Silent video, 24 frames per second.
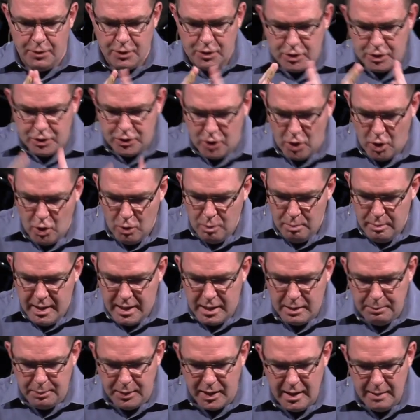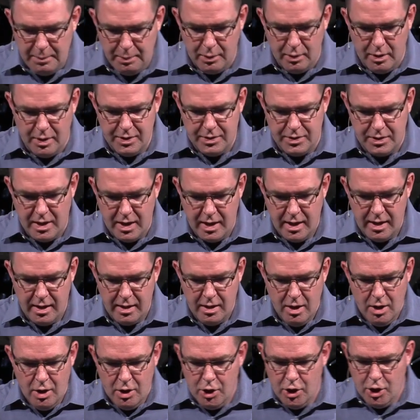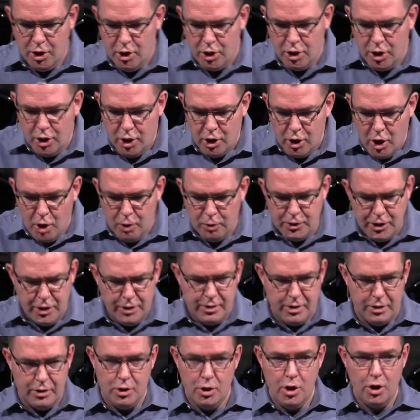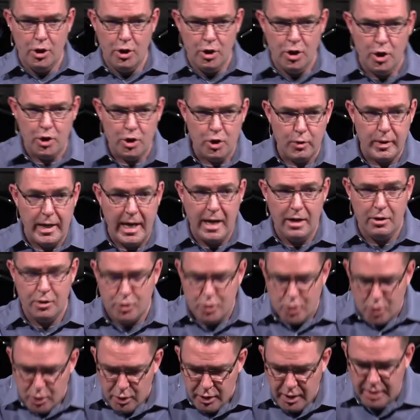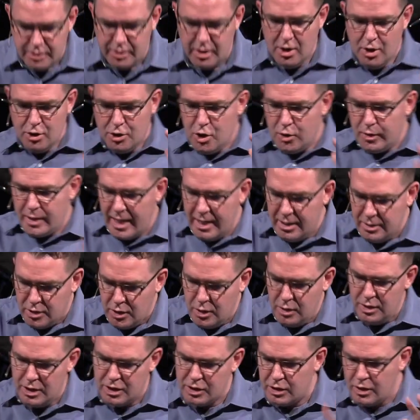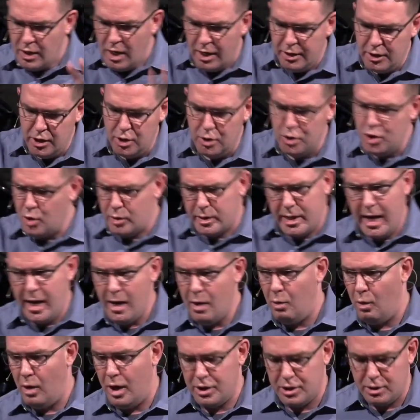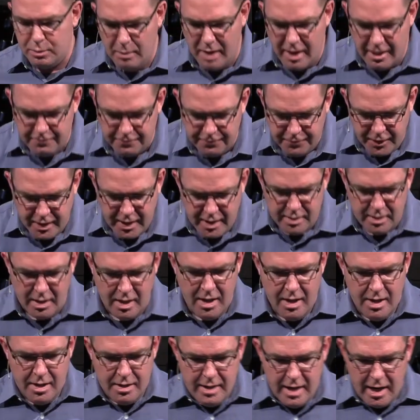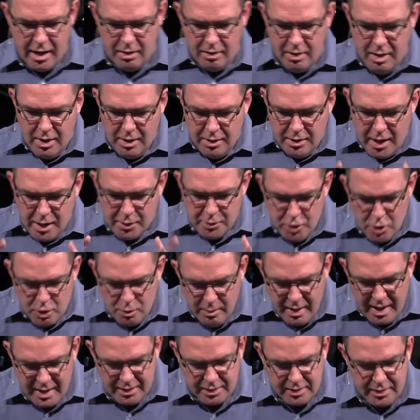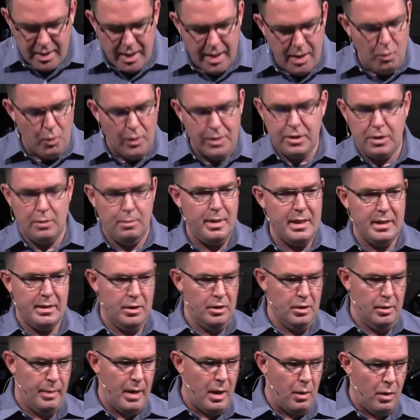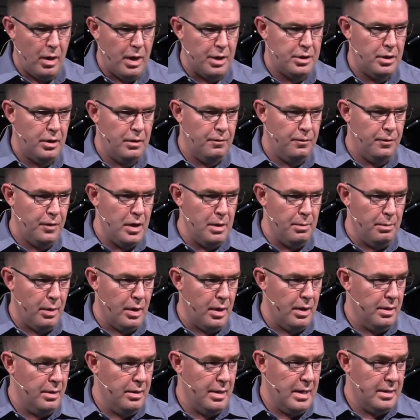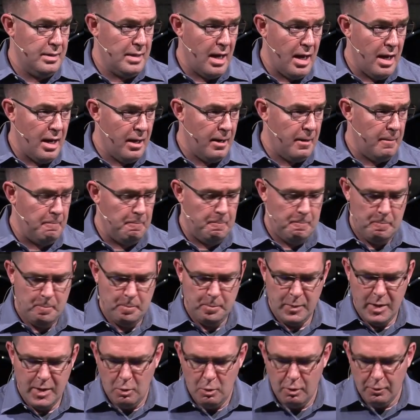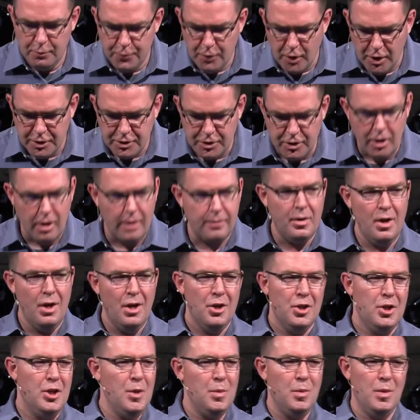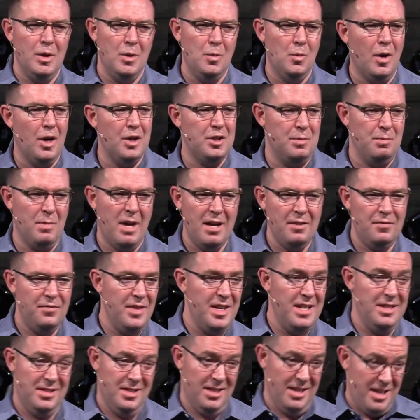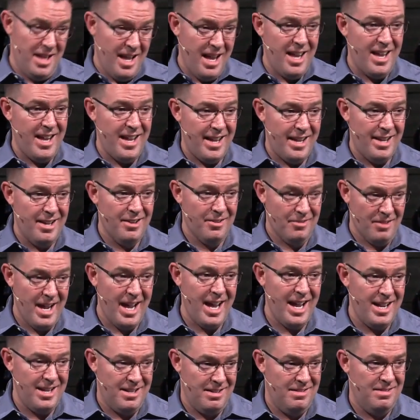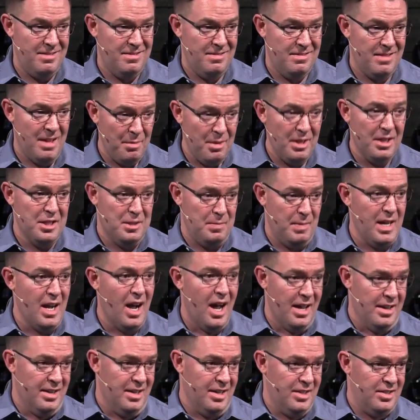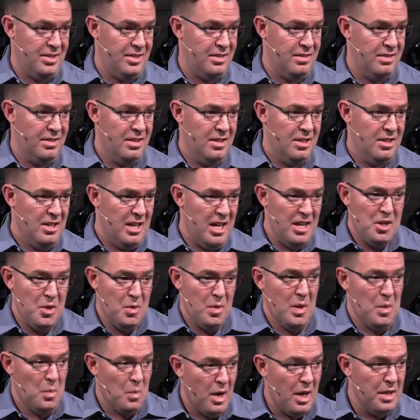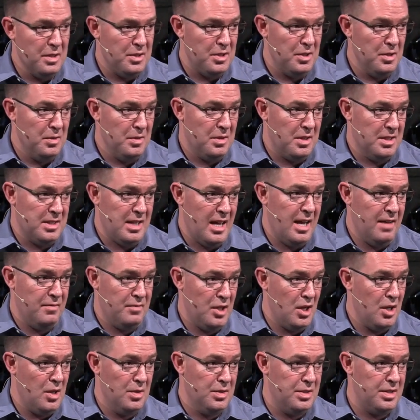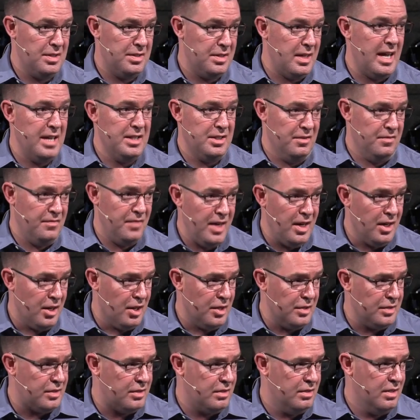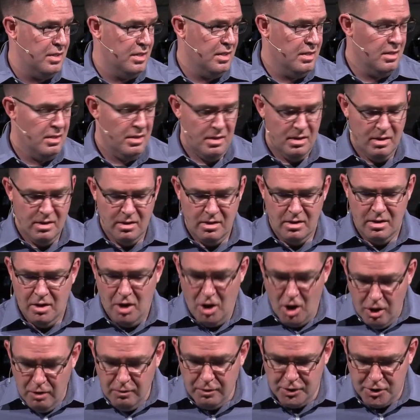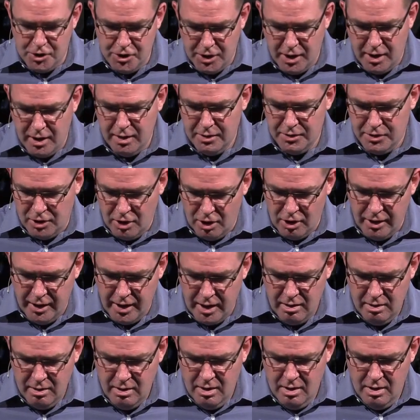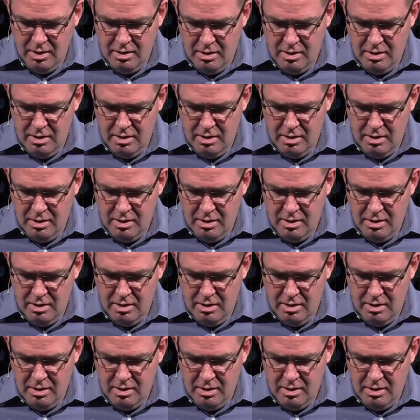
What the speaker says: For so many people are saying, no, Jesus, no, you can't do this. You can't do this, not you. You can't wash my feet. Now you may say, what's the big deal about washing feet, Bart, in that time? Well, first off, you wouldn't wash my feet today, right? I mean, let's be honest. And you wouldn't want to, because I have toes the size of fingers. Overshare, sorry.